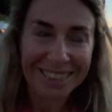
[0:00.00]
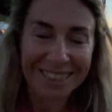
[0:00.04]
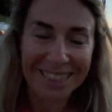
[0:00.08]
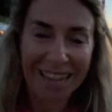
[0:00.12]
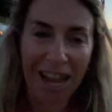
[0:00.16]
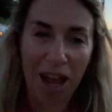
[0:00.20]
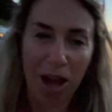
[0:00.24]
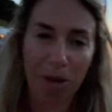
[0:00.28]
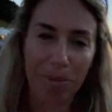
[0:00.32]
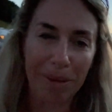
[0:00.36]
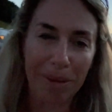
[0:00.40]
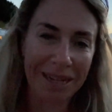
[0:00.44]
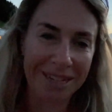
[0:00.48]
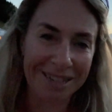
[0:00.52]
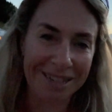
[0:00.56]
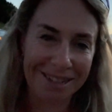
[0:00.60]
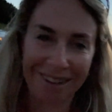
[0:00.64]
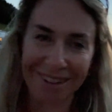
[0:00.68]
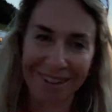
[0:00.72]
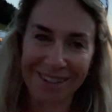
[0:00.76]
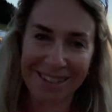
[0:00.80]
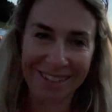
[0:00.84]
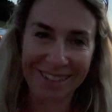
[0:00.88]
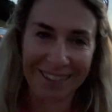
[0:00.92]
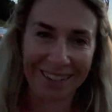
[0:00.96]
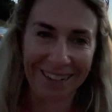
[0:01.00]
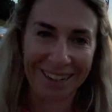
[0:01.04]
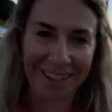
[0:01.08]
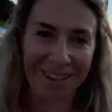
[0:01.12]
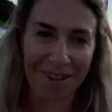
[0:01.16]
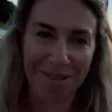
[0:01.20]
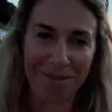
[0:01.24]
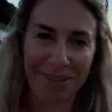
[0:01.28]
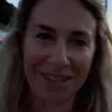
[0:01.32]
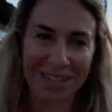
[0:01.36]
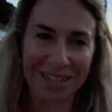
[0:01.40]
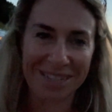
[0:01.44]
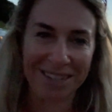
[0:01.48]
it'll be exciting.
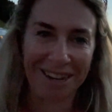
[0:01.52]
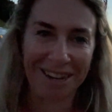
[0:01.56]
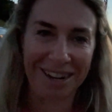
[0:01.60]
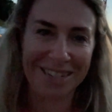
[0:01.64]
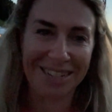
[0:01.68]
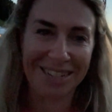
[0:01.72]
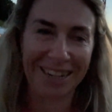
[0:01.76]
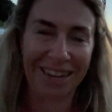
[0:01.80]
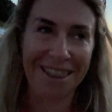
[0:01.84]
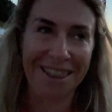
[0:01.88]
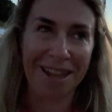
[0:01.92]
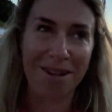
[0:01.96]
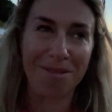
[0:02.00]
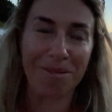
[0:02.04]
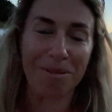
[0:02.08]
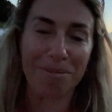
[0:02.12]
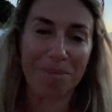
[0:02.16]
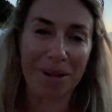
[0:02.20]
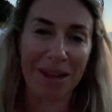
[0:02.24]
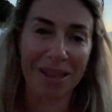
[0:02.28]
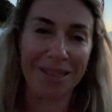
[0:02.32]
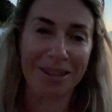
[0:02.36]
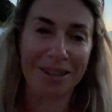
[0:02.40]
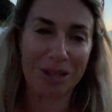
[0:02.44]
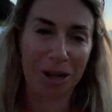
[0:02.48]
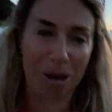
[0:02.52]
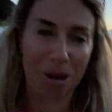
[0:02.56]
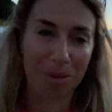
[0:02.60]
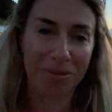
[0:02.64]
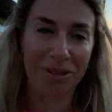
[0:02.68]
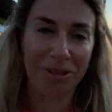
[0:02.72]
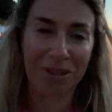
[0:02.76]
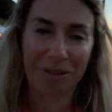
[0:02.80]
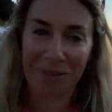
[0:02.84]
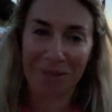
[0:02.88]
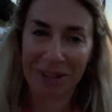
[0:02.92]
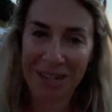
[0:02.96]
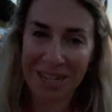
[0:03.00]
It'll be exciting, and then we'll be at the top
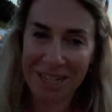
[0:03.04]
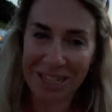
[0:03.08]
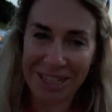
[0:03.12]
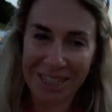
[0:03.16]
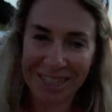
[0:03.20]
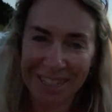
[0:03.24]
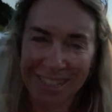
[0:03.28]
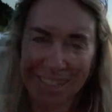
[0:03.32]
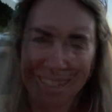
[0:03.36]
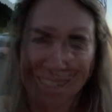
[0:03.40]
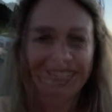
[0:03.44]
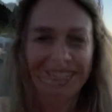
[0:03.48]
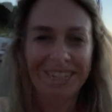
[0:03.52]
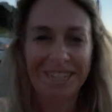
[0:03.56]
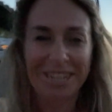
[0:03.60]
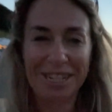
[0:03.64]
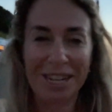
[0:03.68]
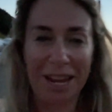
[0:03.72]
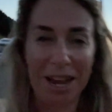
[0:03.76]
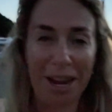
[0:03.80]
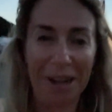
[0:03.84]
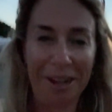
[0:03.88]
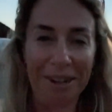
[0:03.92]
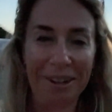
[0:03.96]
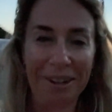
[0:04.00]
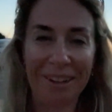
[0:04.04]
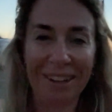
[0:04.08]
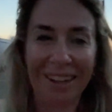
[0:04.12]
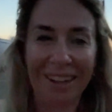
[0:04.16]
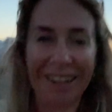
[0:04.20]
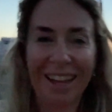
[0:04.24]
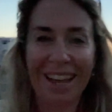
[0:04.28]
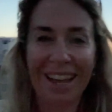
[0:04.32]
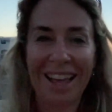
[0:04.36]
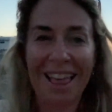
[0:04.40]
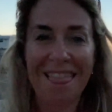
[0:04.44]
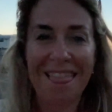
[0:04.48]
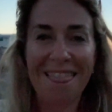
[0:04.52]
for the finish. So
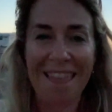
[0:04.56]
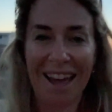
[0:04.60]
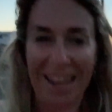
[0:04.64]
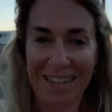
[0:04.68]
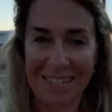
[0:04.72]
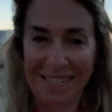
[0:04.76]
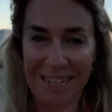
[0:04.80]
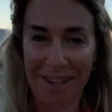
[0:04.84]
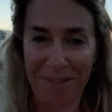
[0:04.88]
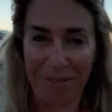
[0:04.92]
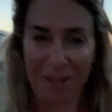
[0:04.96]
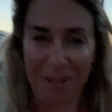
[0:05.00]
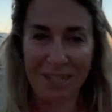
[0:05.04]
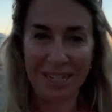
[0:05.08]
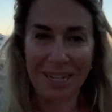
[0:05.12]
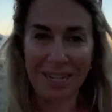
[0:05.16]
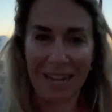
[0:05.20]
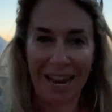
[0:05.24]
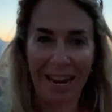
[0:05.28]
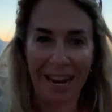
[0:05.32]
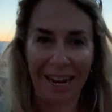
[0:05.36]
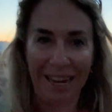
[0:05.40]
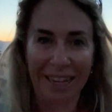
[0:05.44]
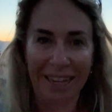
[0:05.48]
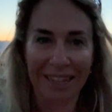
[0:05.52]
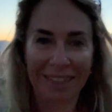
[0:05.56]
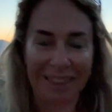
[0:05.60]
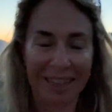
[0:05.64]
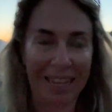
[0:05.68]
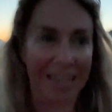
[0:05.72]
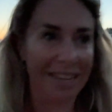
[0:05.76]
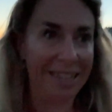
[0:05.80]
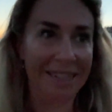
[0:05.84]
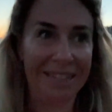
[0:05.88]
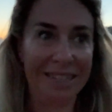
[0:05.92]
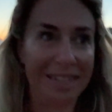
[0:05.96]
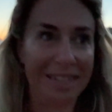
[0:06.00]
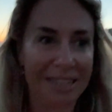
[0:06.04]
that's it for today.
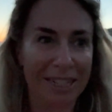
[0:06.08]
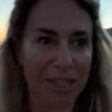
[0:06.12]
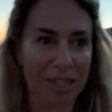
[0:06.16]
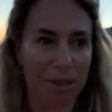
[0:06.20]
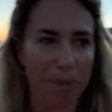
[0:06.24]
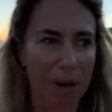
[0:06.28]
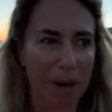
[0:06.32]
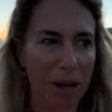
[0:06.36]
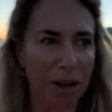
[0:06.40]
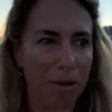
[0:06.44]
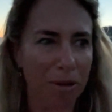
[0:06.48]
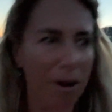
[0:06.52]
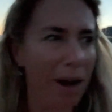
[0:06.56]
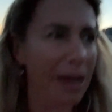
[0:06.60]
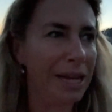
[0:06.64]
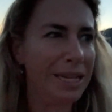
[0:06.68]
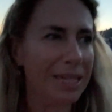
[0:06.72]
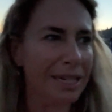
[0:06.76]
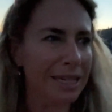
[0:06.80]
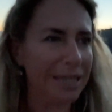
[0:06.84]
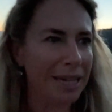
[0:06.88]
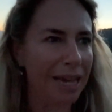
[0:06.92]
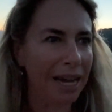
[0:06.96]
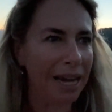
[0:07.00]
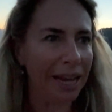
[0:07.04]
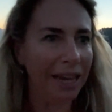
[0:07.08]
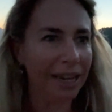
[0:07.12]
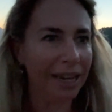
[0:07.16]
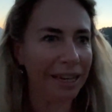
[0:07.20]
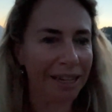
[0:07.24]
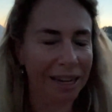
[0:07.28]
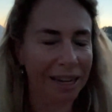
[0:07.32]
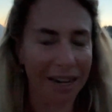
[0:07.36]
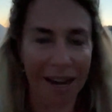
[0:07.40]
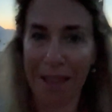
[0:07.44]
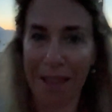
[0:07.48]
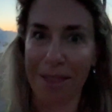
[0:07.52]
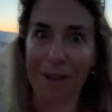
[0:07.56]
This has been a crazy day,
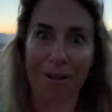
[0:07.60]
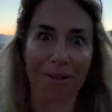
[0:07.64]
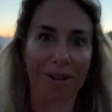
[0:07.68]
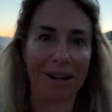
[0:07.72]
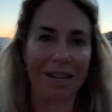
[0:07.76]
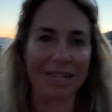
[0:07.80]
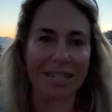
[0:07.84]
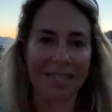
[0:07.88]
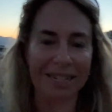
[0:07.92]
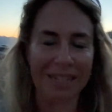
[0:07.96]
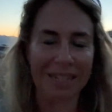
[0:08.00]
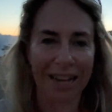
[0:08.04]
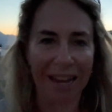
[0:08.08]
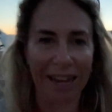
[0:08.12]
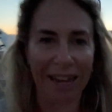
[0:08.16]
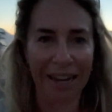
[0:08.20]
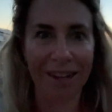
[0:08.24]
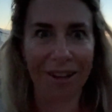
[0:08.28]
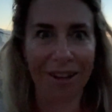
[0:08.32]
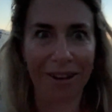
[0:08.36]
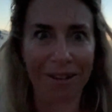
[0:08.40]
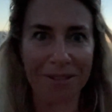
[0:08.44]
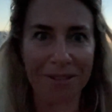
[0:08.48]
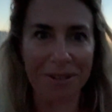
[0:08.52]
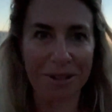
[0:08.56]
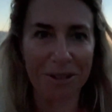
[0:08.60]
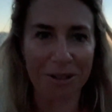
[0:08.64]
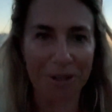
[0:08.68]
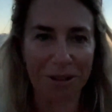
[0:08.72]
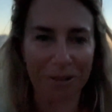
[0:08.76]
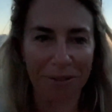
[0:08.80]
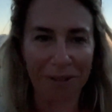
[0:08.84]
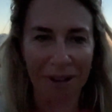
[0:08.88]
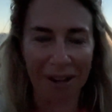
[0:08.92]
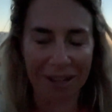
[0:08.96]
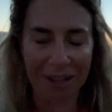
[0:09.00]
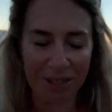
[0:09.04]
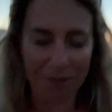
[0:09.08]
another crazy day on the Tour de
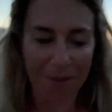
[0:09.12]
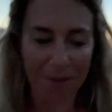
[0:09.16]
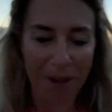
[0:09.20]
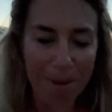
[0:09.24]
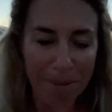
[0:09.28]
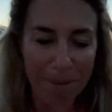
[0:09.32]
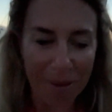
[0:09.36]
France Femmes